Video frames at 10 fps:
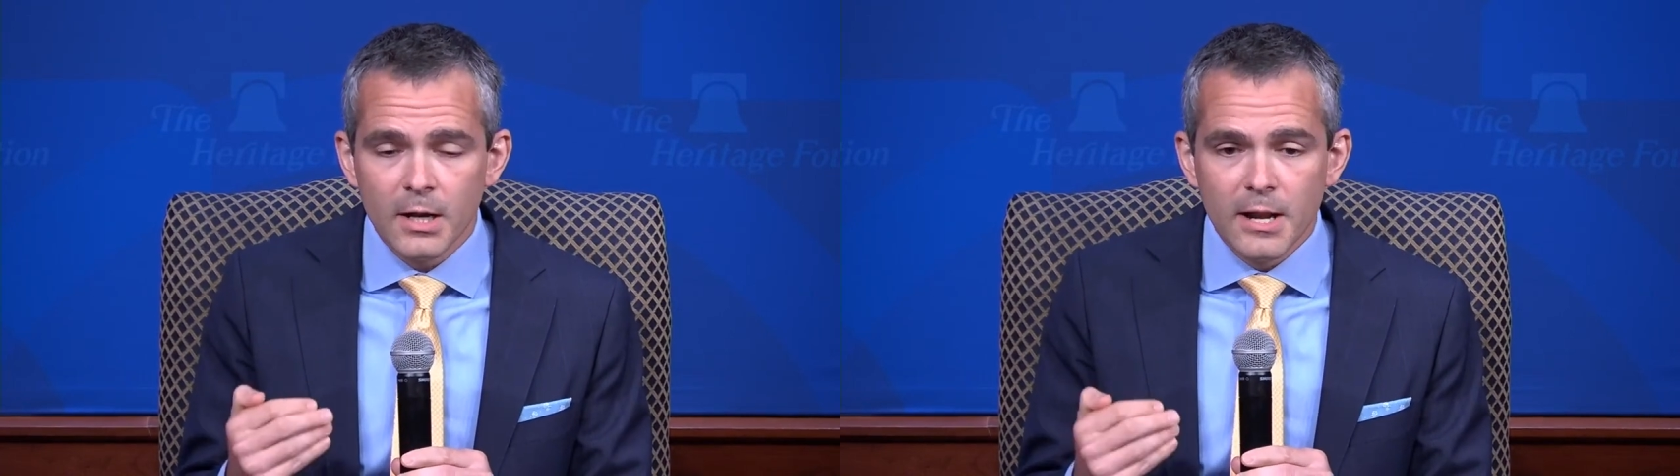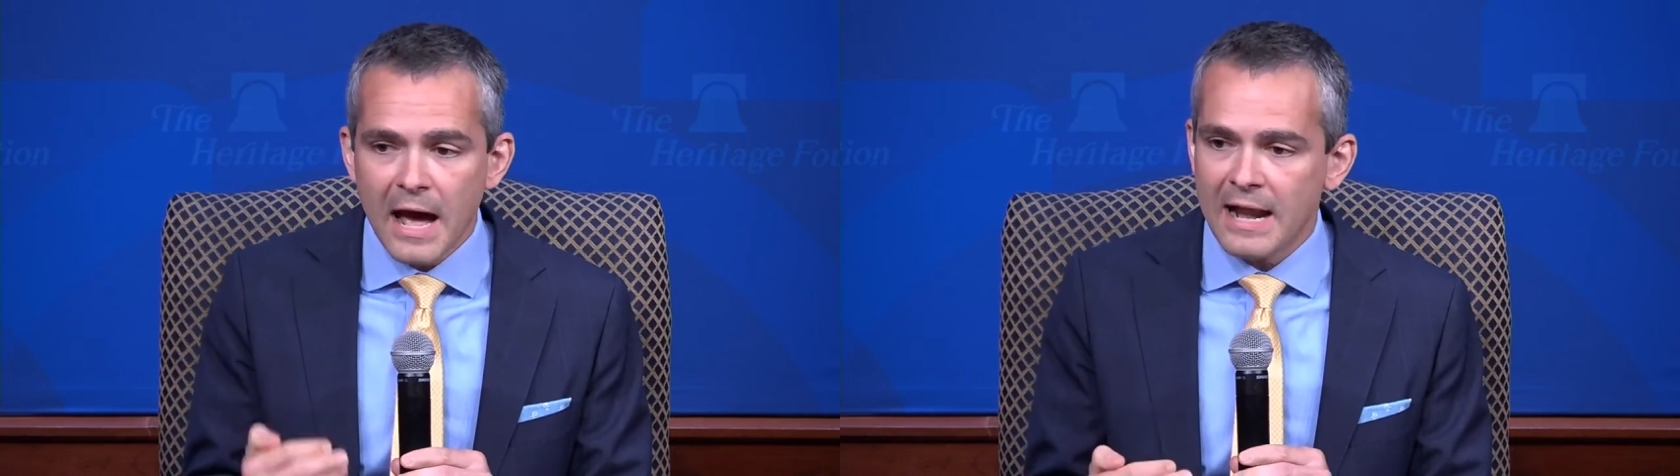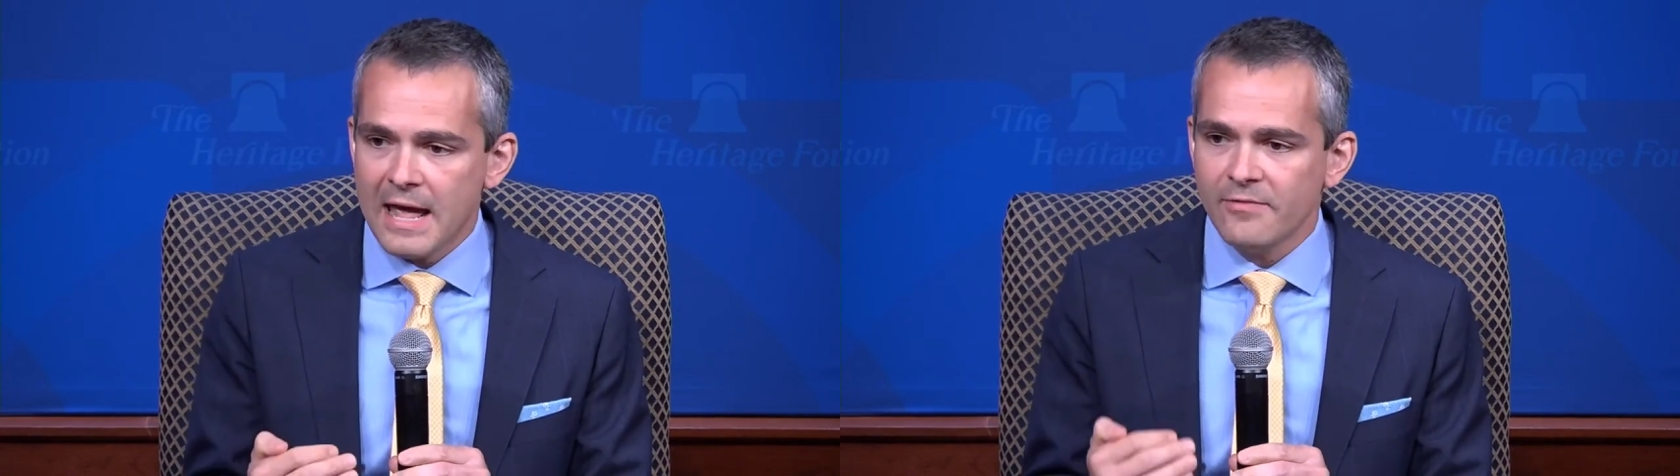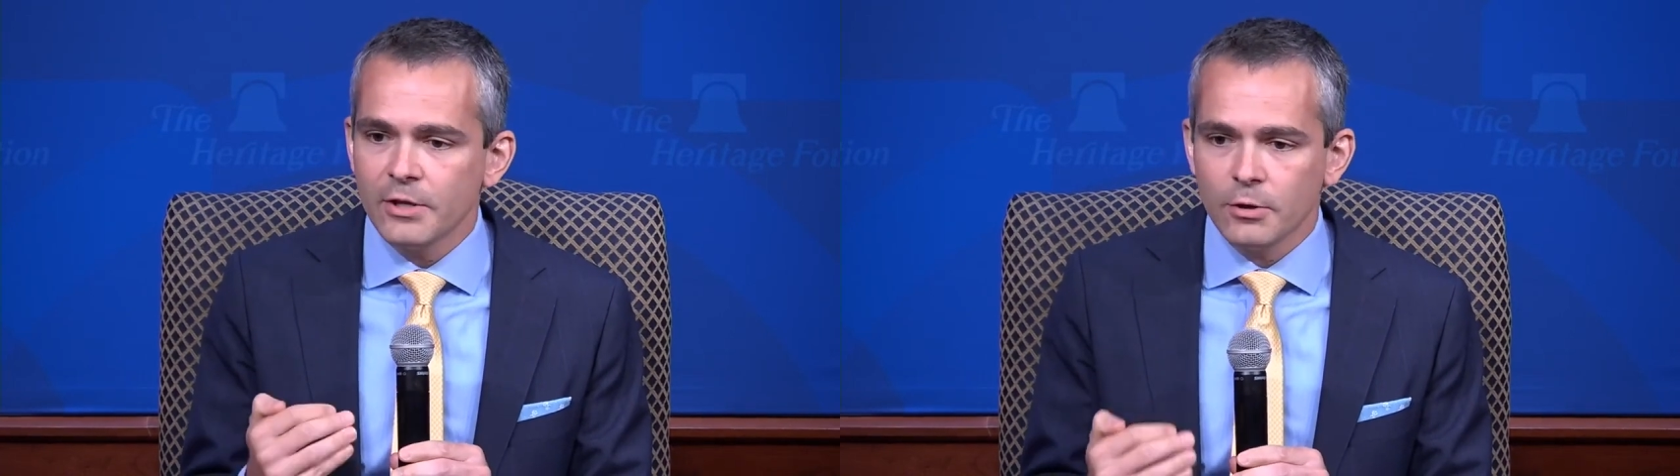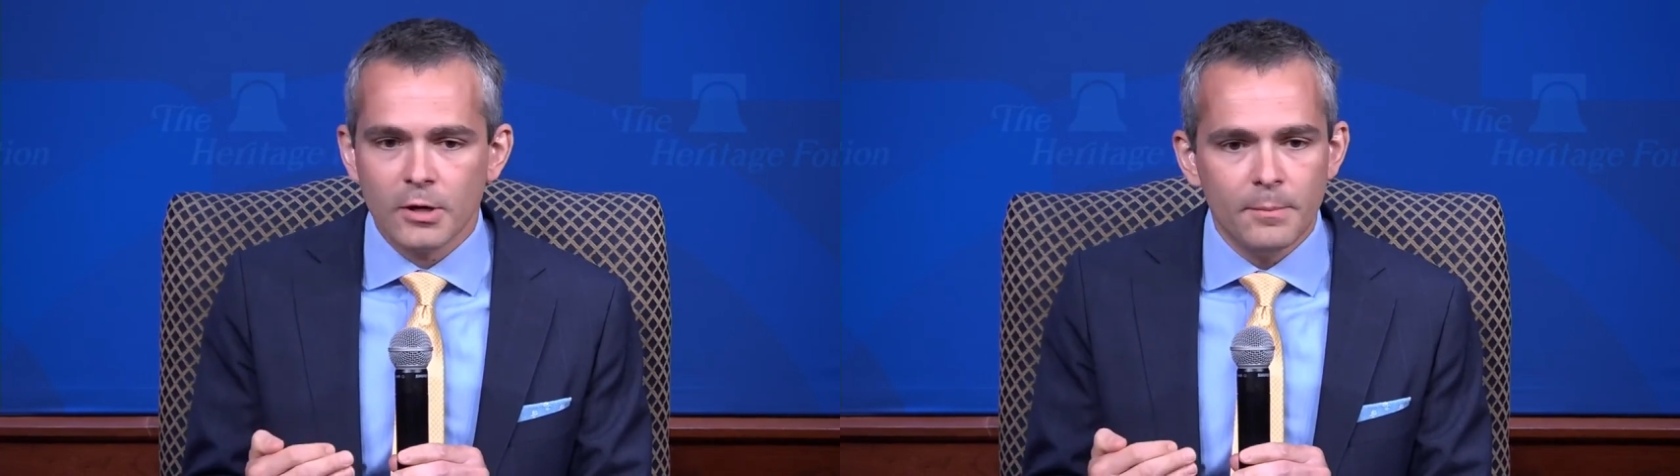not
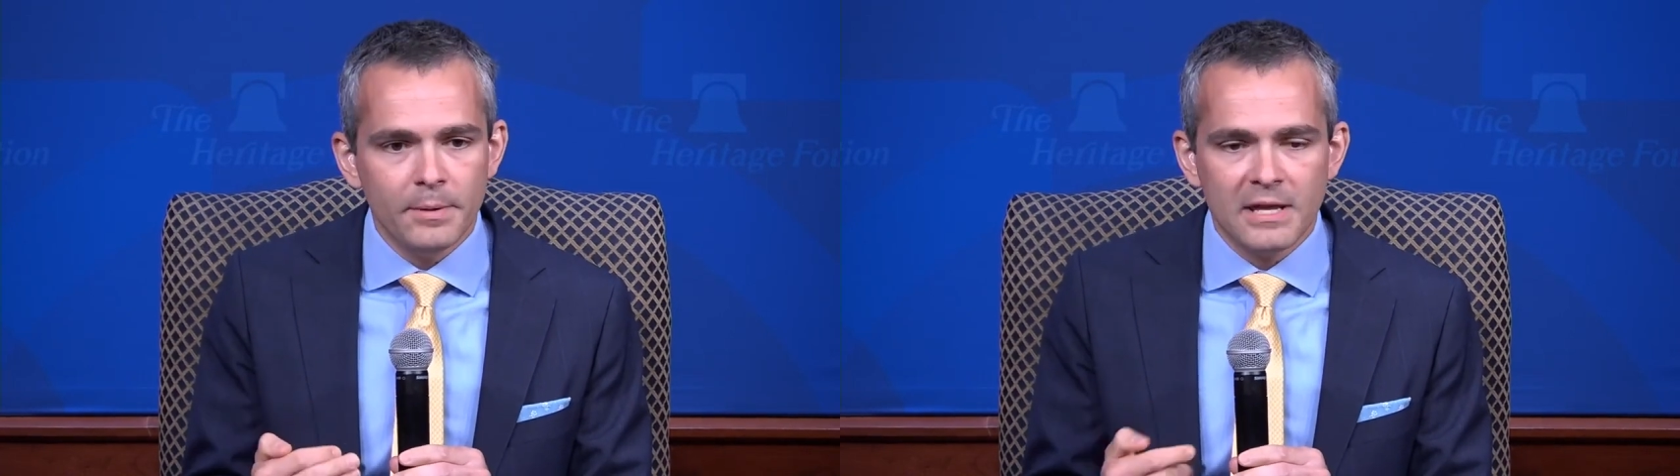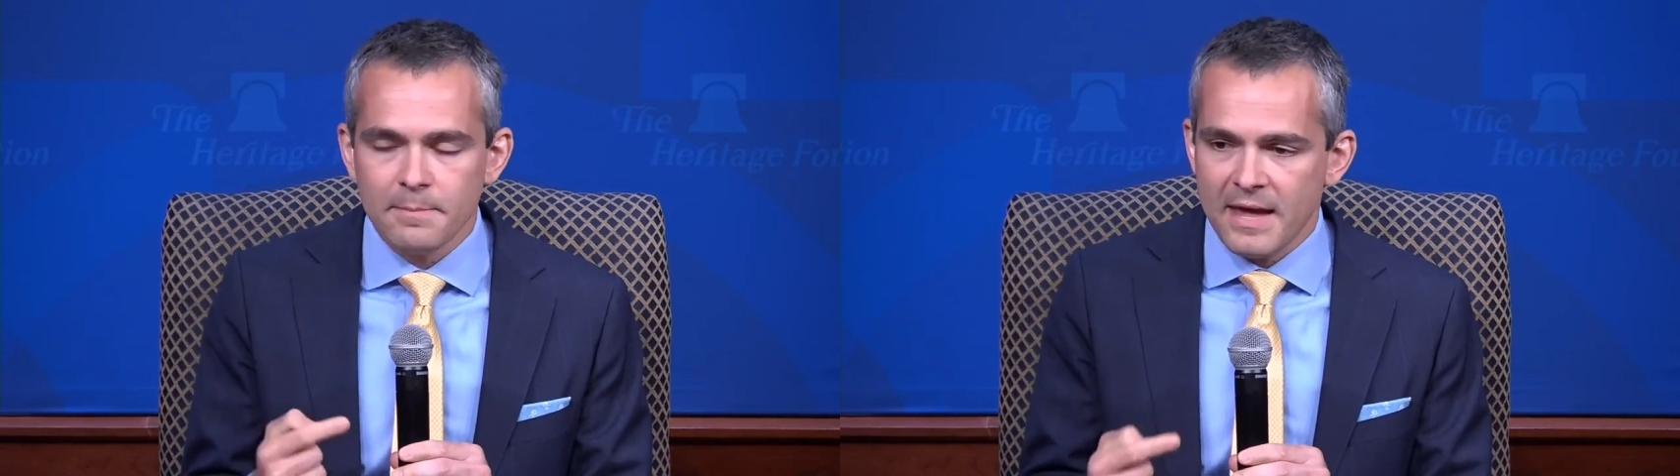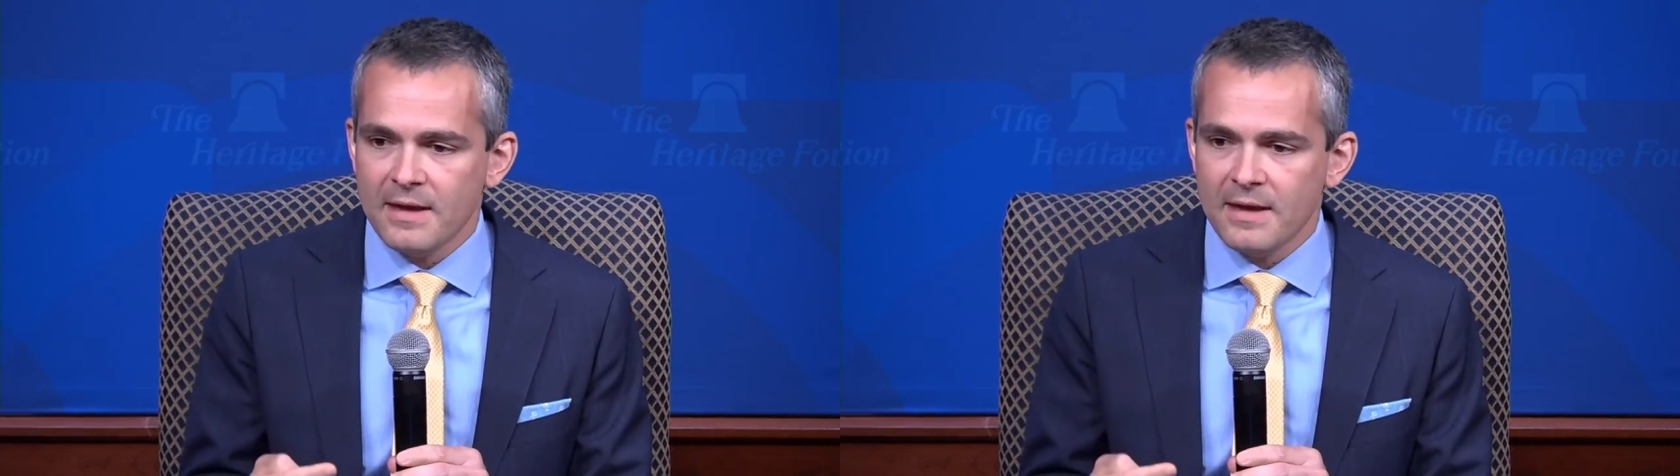having your company